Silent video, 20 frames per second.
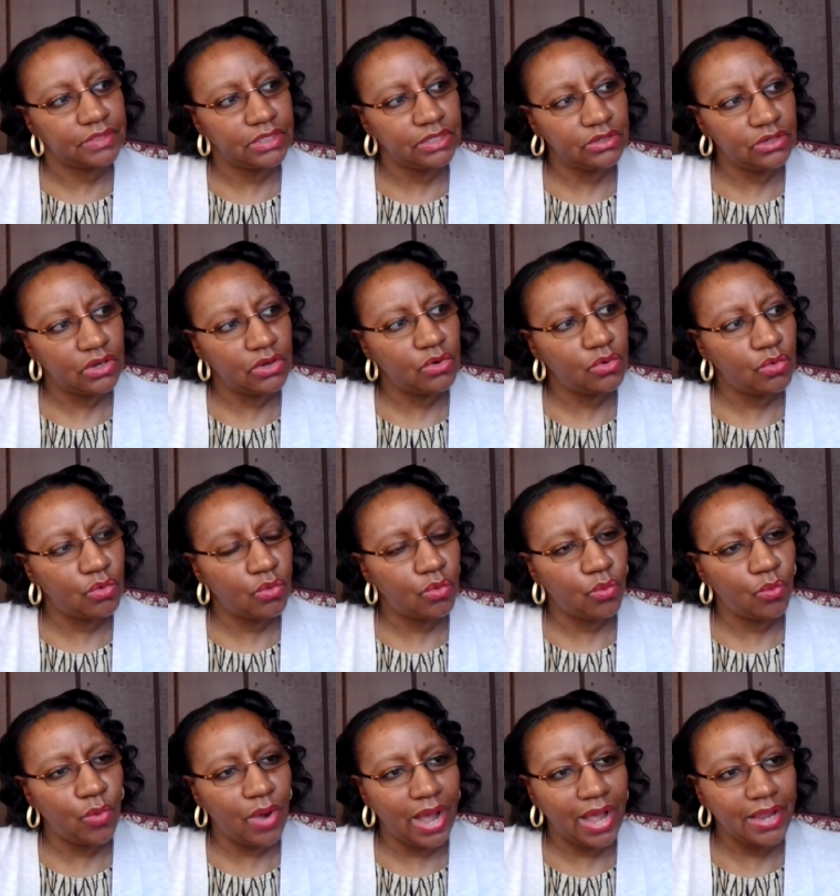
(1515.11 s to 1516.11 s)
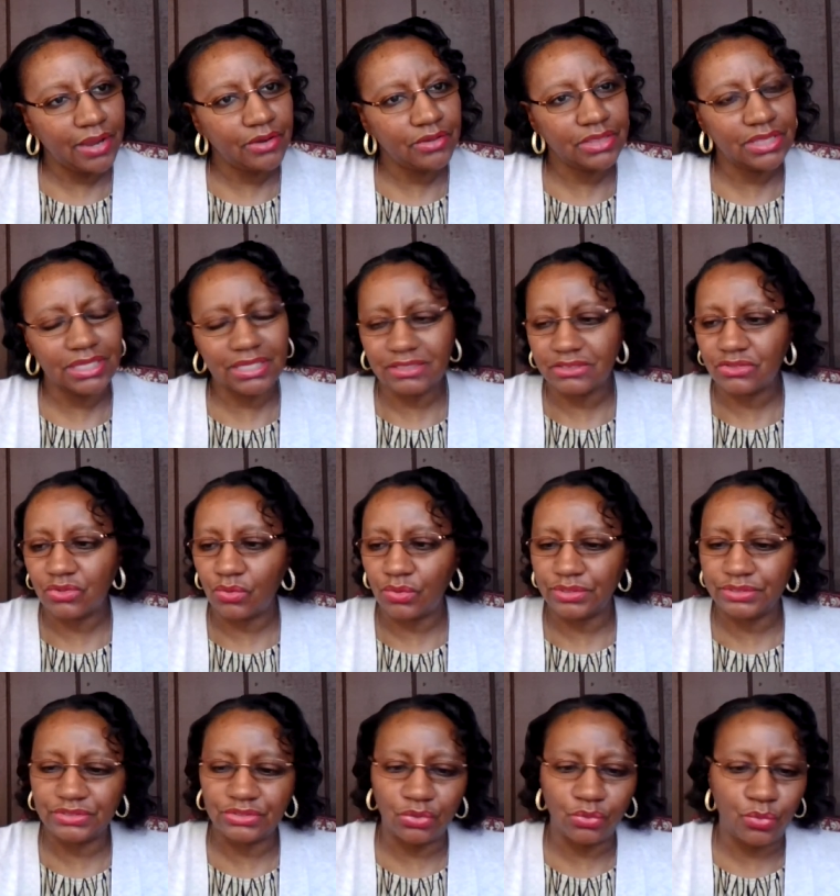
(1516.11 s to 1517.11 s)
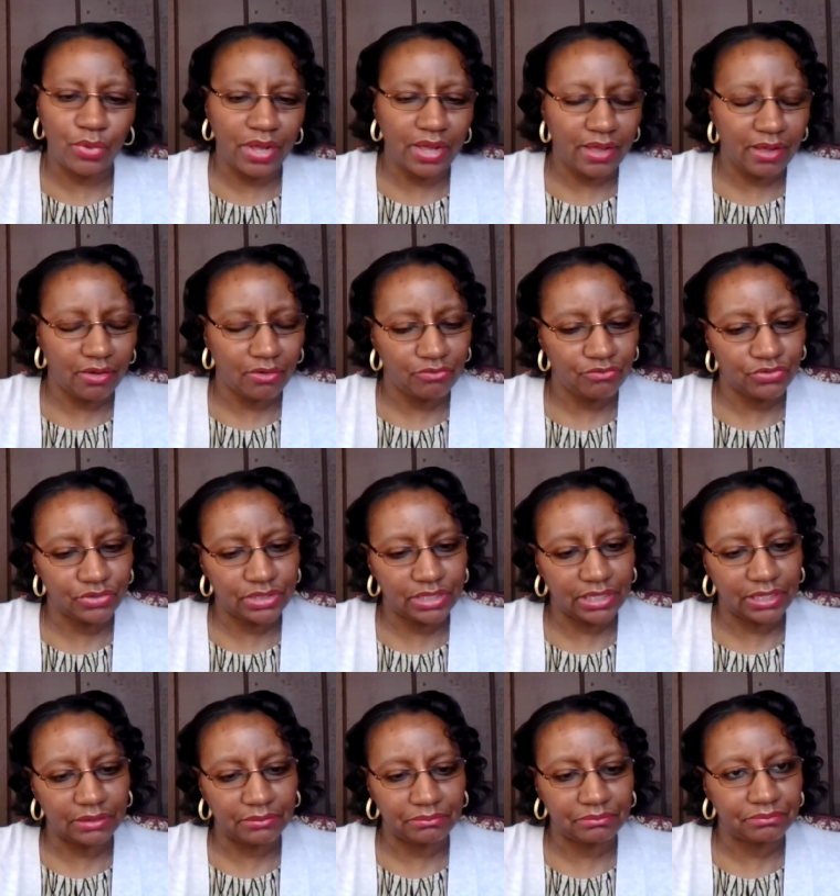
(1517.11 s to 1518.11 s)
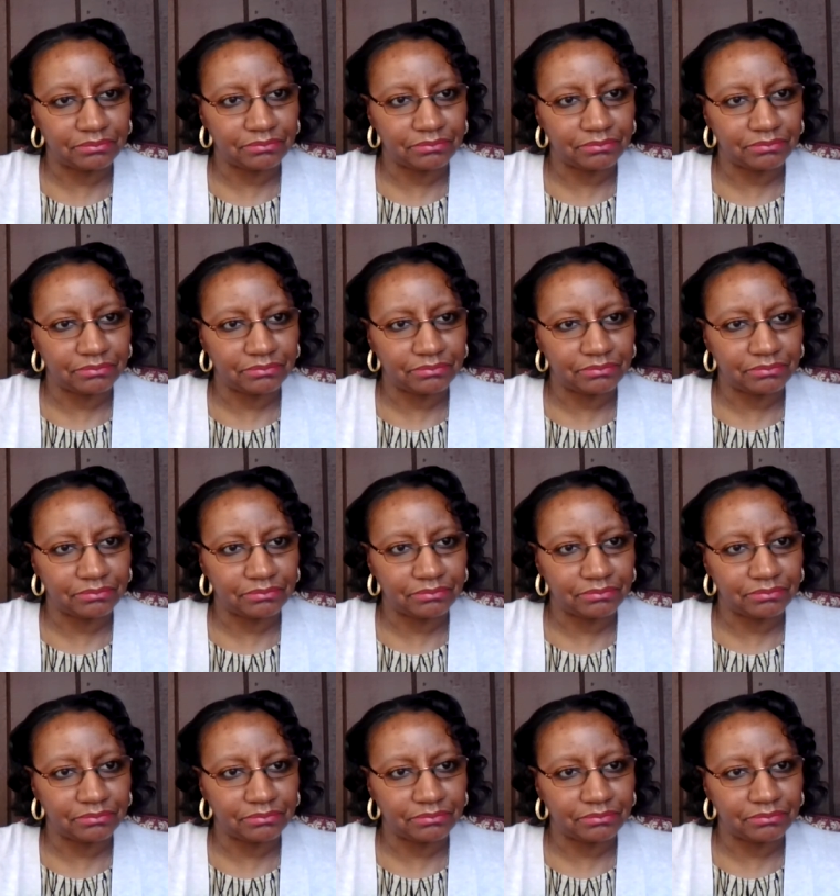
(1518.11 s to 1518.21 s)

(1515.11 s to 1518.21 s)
you know, why are things going so well for them?